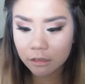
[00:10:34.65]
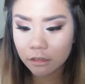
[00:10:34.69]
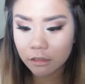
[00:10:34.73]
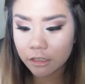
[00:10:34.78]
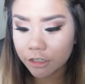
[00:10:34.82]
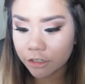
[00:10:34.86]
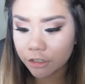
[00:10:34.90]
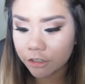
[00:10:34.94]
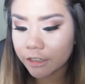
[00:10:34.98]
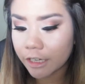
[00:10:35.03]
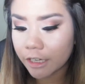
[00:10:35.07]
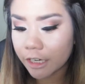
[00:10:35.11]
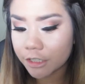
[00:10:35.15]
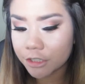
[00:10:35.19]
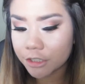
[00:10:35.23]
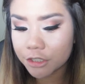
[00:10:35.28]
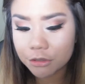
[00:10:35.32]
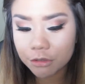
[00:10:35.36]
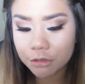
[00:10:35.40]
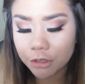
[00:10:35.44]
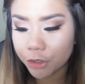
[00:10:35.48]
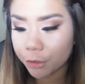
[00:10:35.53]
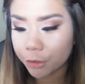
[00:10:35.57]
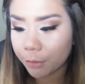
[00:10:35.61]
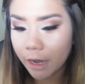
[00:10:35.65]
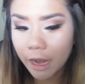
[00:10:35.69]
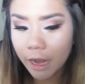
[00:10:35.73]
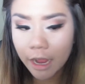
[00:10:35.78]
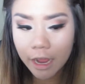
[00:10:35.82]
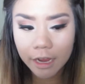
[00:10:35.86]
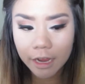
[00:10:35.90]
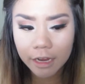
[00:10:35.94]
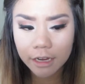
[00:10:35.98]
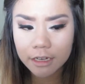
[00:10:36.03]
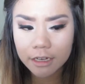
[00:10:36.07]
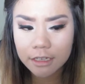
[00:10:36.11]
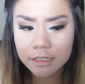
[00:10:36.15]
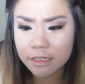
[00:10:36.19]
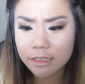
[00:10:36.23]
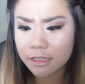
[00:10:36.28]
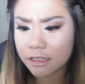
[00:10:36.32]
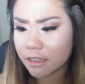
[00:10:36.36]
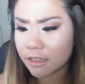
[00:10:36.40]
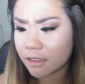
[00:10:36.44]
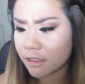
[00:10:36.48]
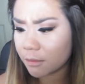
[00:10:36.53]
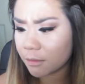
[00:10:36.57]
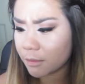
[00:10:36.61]
glitter that I do under my eyes and
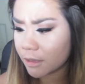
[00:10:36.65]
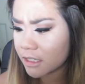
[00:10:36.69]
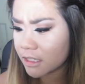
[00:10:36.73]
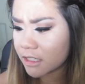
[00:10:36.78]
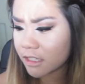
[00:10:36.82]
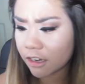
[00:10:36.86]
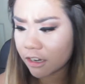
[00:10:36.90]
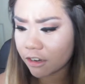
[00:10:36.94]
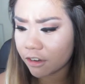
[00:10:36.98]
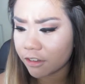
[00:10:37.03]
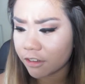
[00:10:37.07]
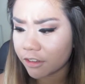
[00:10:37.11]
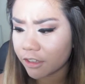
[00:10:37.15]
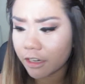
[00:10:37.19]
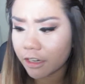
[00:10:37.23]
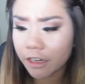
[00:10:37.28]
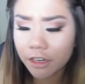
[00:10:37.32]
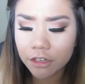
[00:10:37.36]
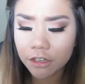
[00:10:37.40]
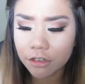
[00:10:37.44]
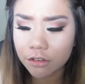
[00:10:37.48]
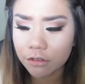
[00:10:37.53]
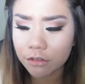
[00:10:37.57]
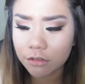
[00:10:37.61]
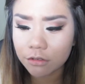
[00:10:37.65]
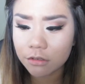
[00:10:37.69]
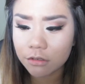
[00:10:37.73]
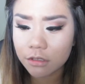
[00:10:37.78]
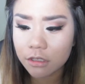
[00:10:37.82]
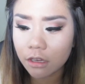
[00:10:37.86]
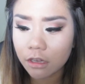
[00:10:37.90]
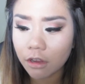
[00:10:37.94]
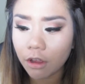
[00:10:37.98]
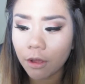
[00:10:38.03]
then the mascara that I use.